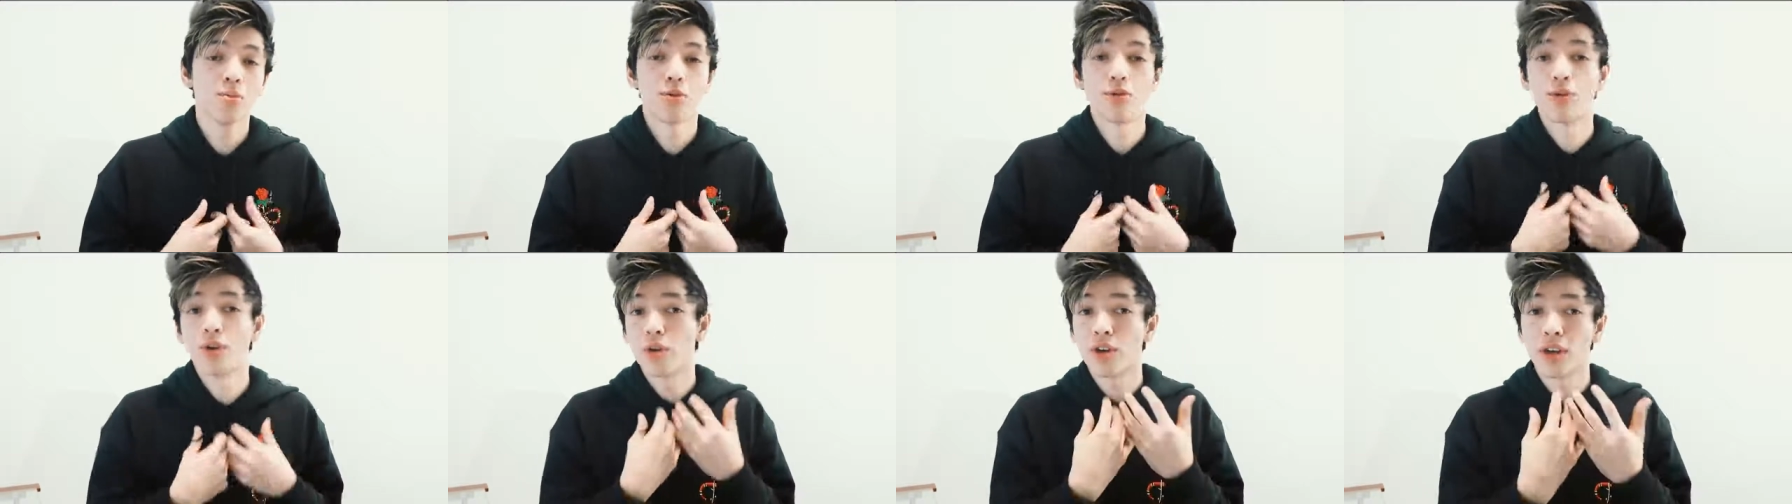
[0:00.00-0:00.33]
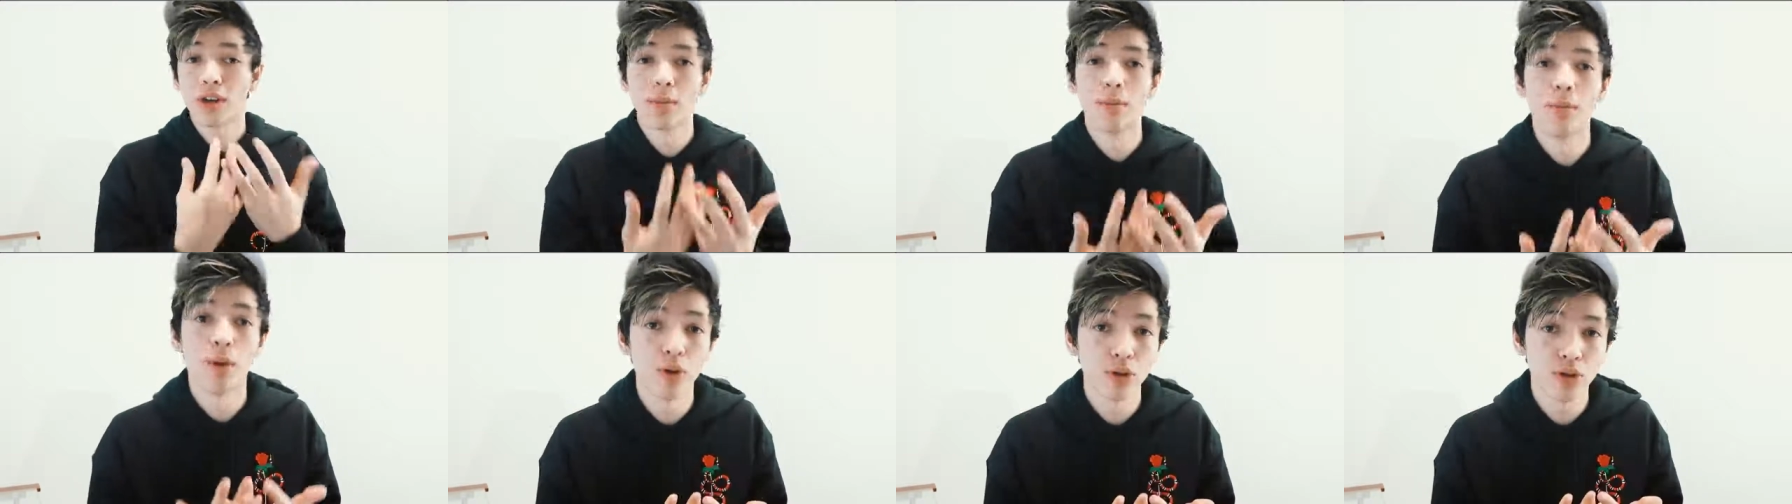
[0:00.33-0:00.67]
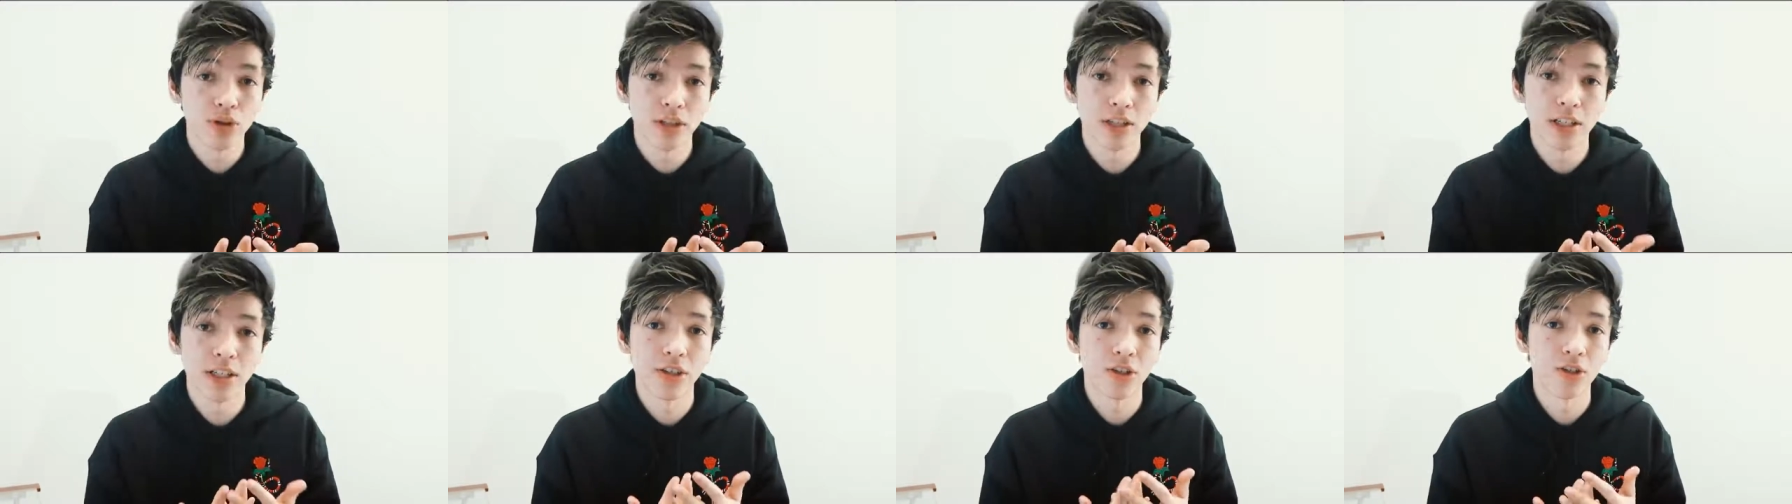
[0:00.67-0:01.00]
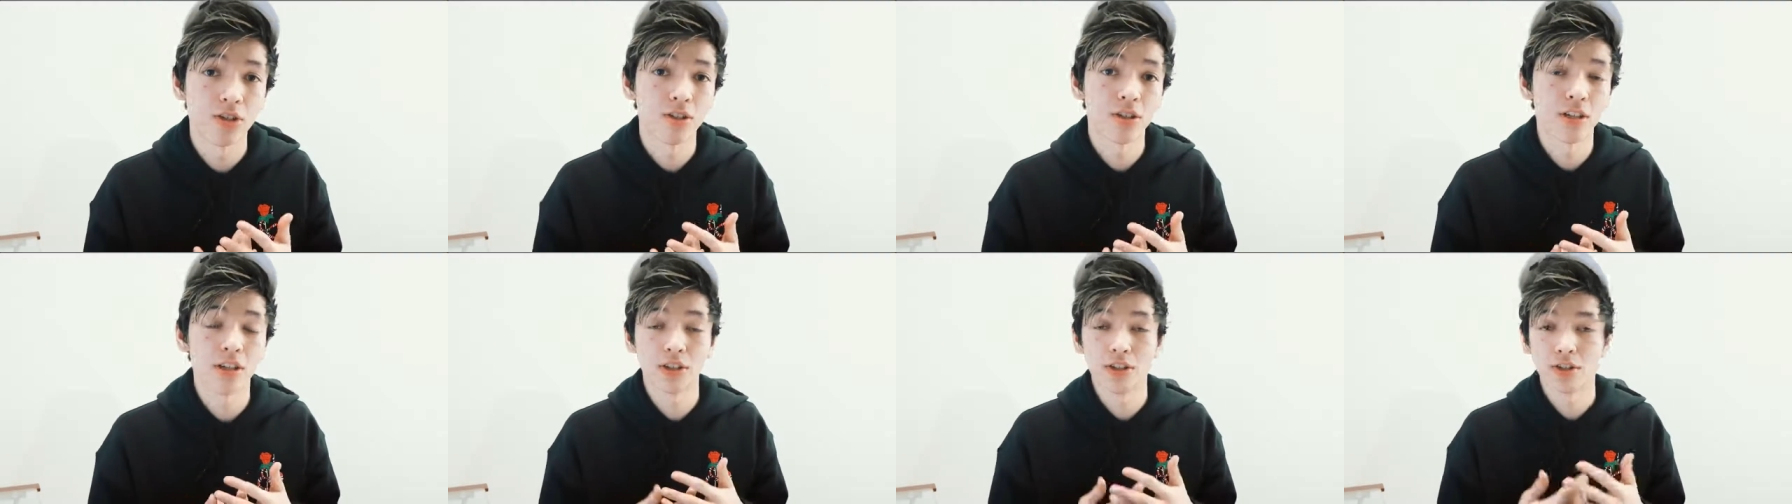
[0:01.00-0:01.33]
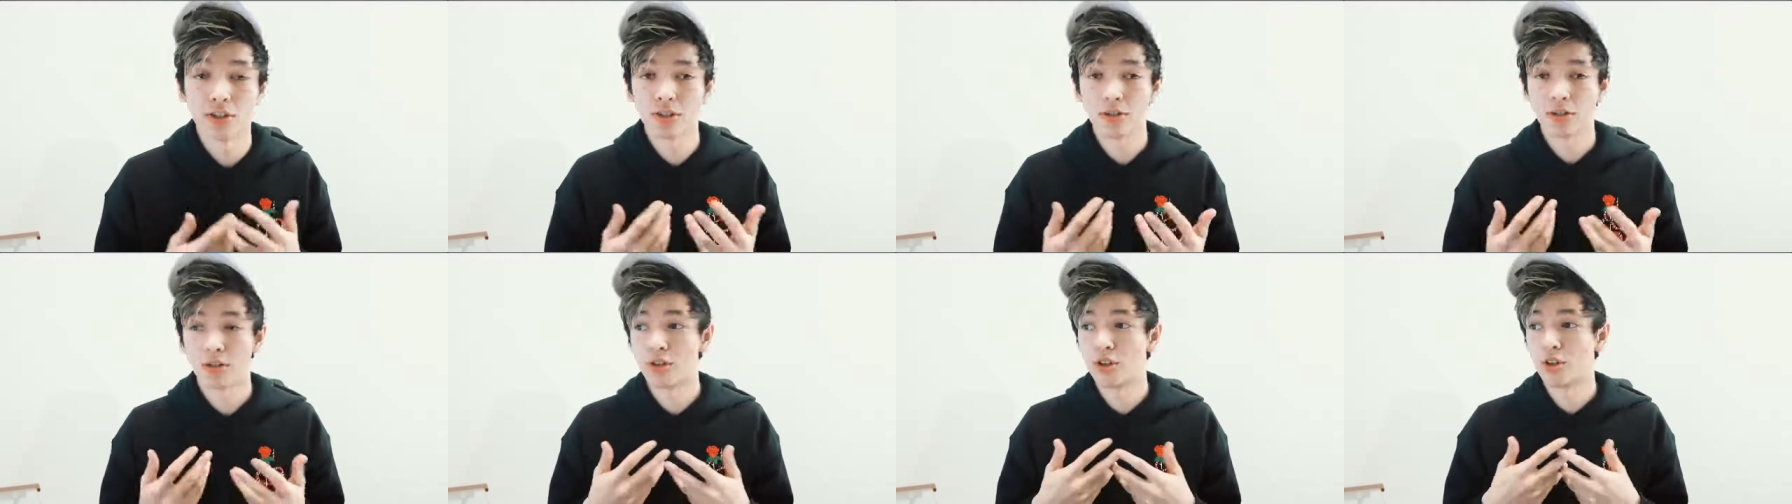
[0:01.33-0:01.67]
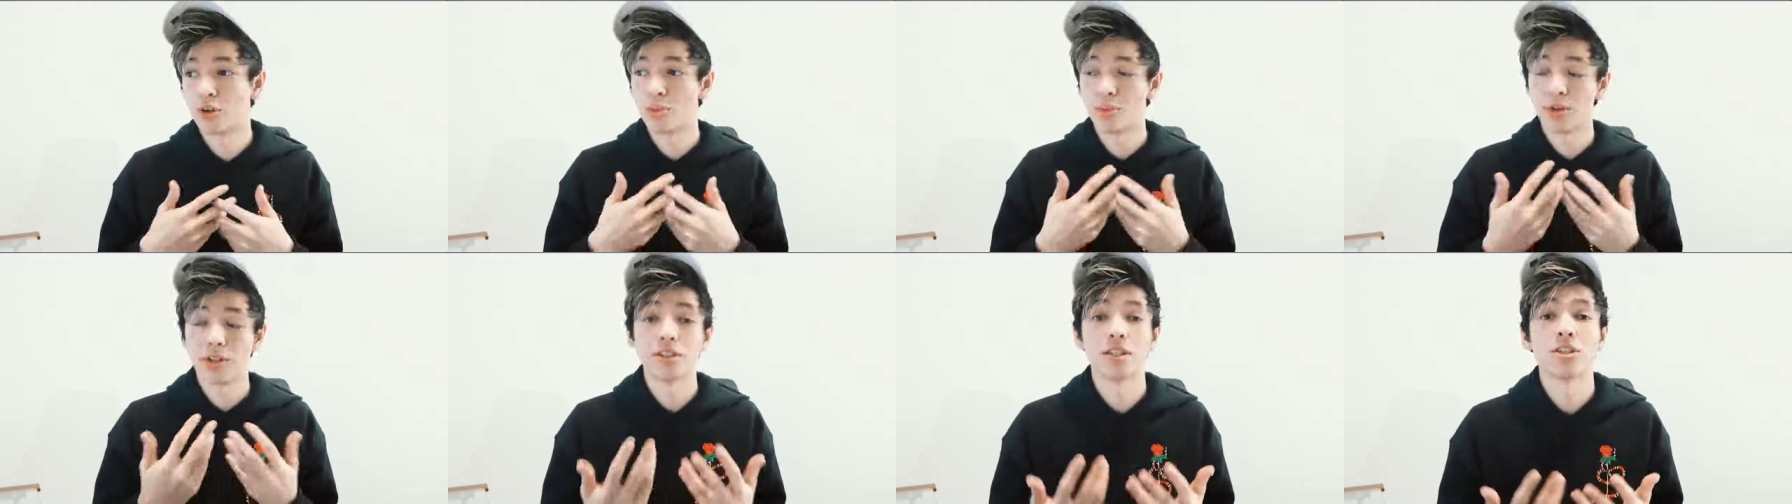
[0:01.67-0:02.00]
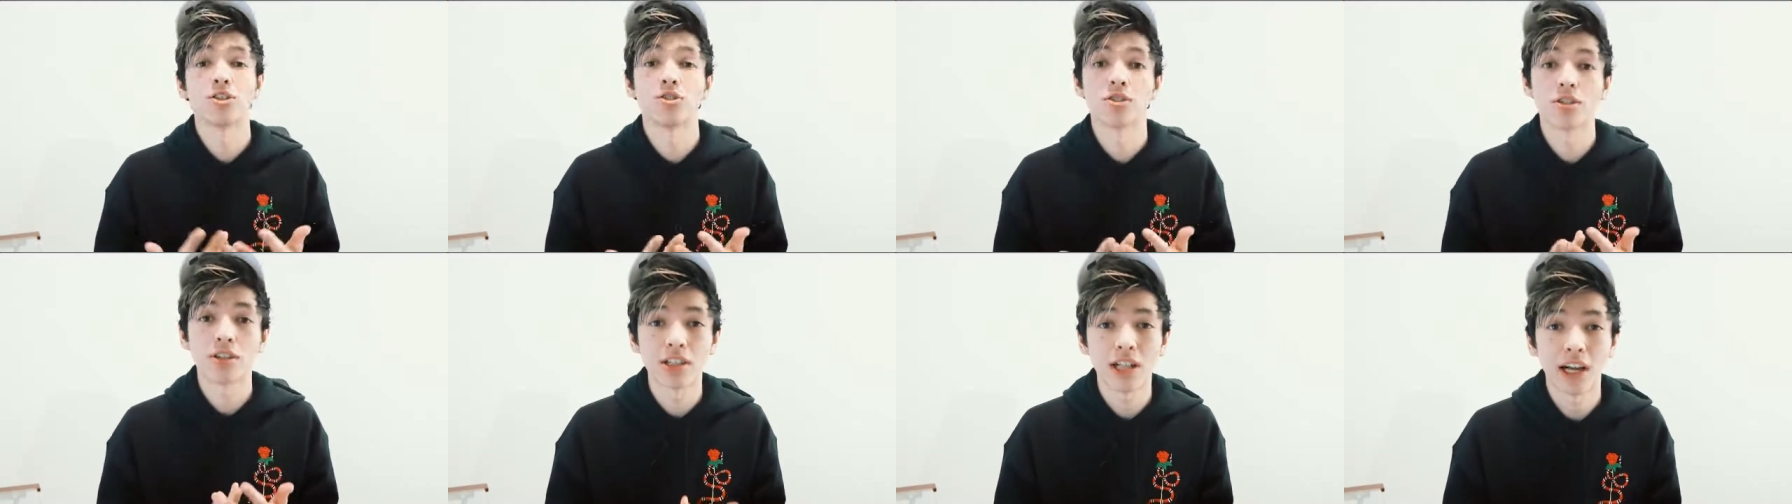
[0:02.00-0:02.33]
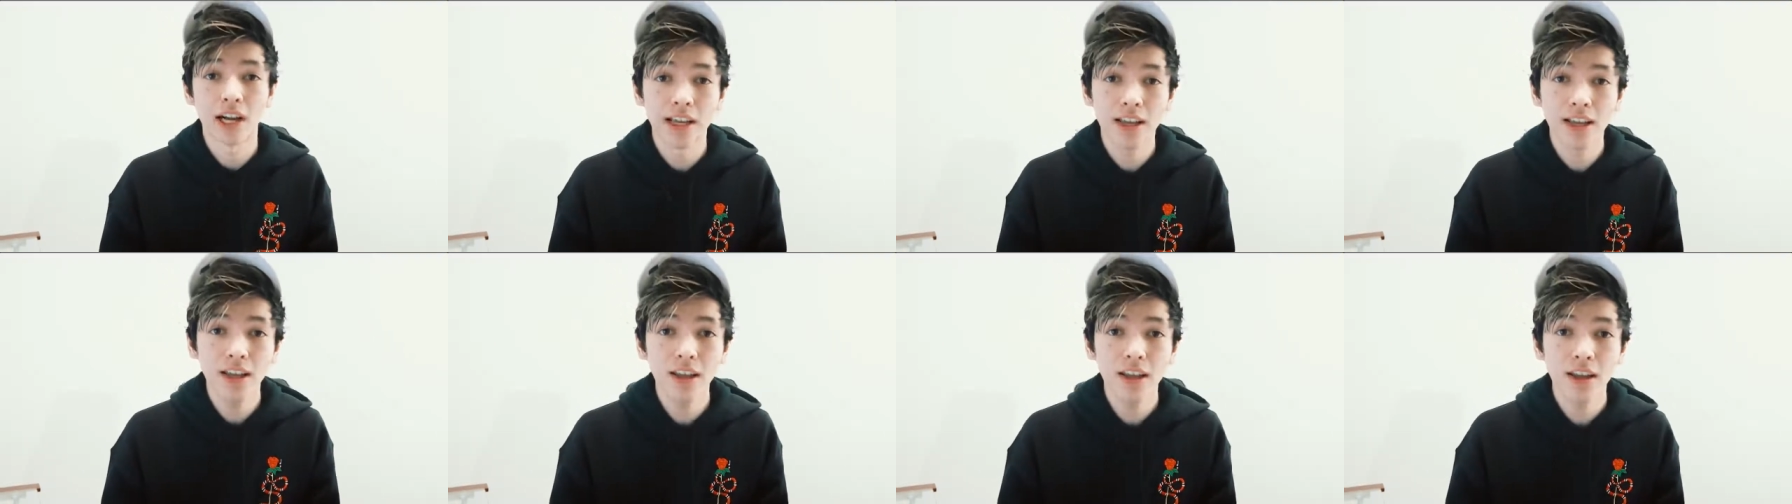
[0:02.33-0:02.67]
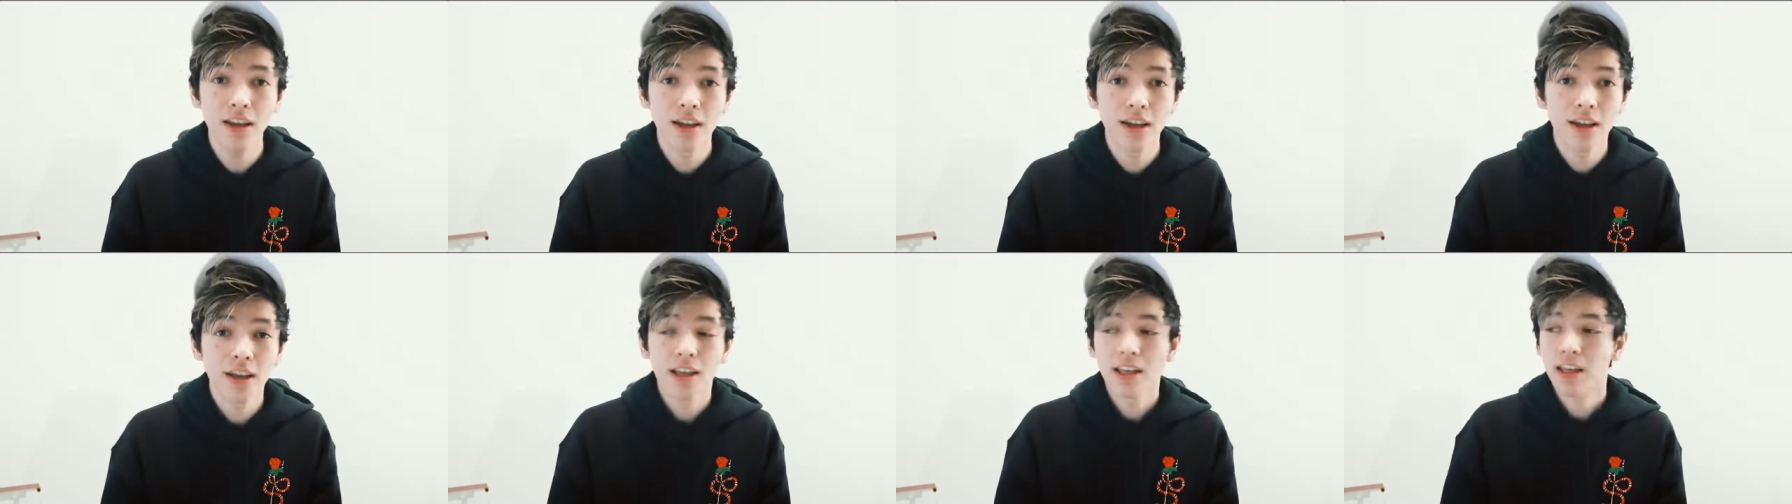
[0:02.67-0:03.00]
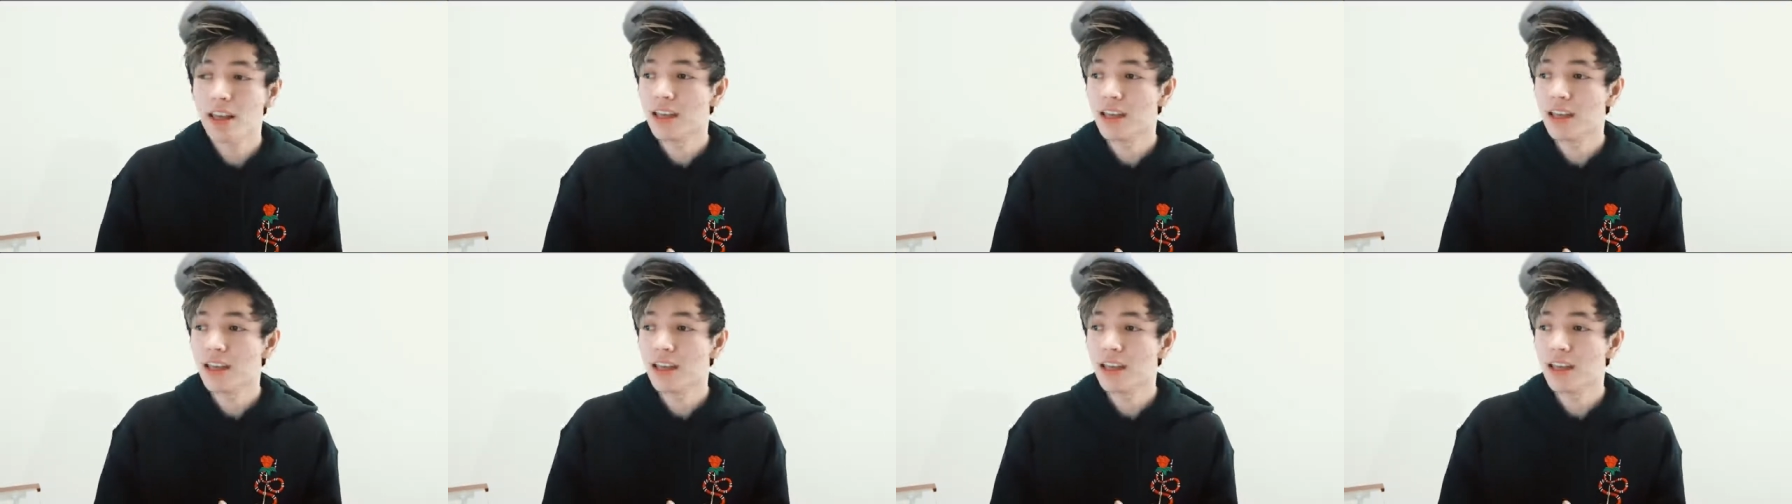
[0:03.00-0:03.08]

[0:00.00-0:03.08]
provoke an emotion in your, in your, you know, potential client